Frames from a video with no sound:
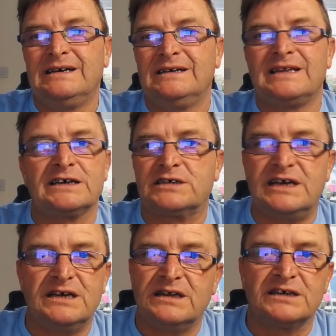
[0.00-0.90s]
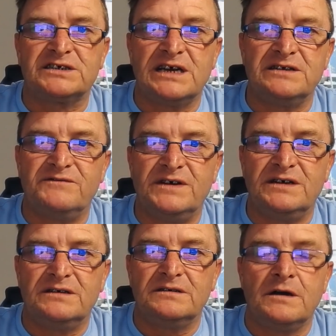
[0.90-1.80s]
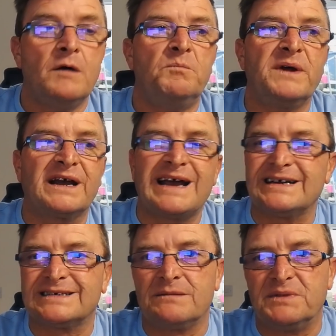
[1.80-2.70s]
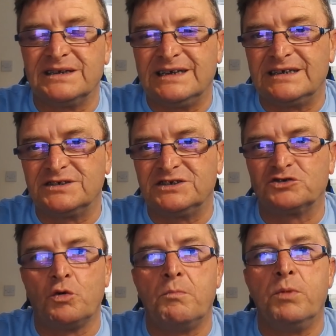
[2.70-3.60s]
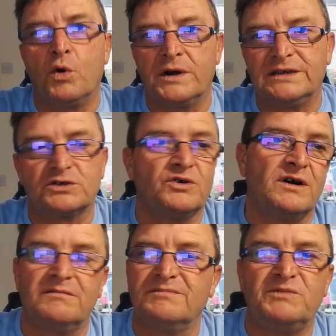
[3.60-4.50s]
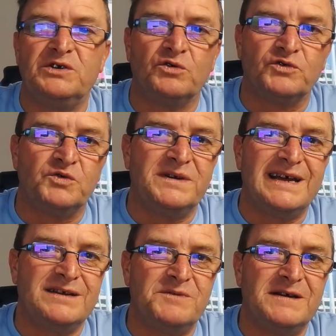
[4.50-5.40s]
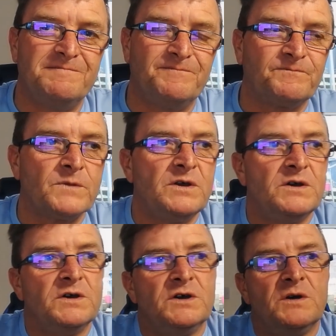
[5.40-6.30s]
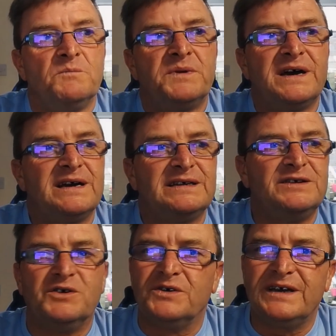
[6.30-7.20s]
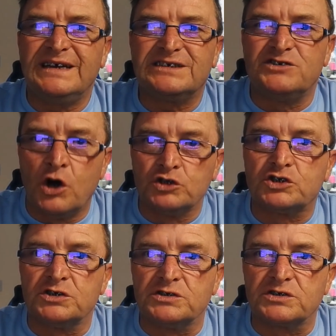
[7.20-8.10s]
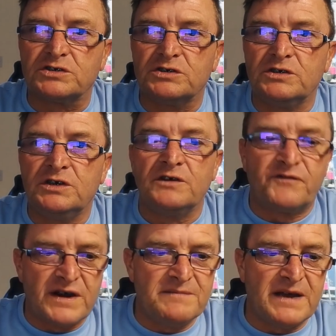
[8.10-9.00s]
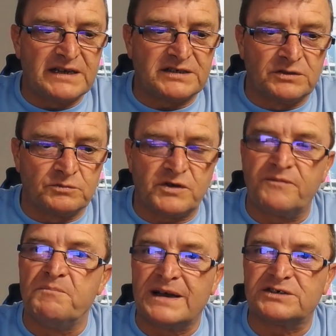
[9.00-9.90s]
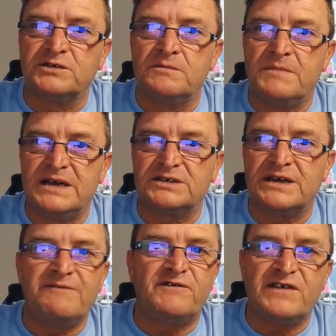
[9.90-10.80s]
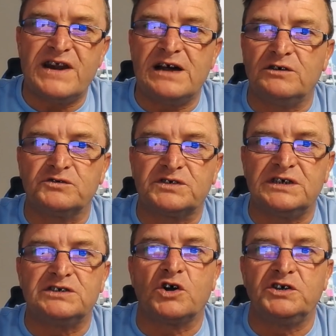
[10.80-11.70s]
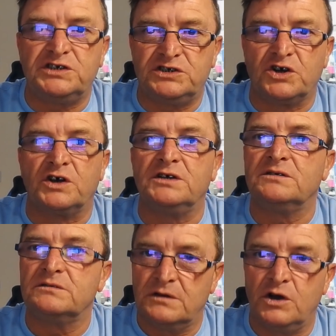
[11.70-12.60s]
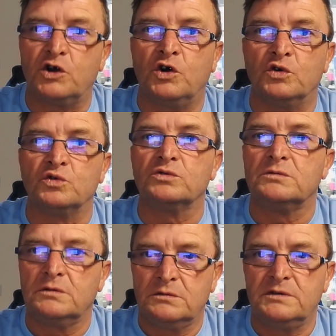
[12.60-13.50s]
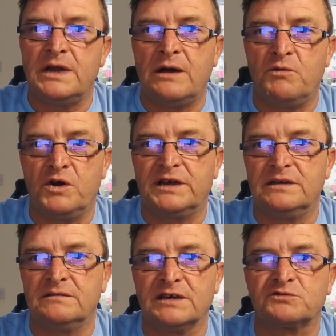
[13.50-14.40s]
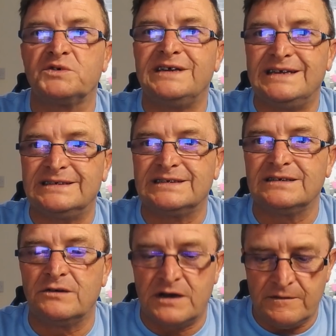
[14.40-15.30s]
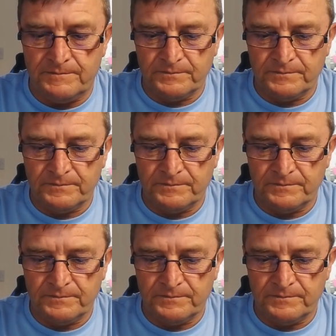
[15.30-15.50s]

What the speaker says: That's it. That's the end of it. But I can't stand bricklaying because it's so boring. So we don't do it anyway. But it's nonsense. You're a Freemason up to Master Mason. Everything else is hoity-toity, occult, networking. That's what it is, all right?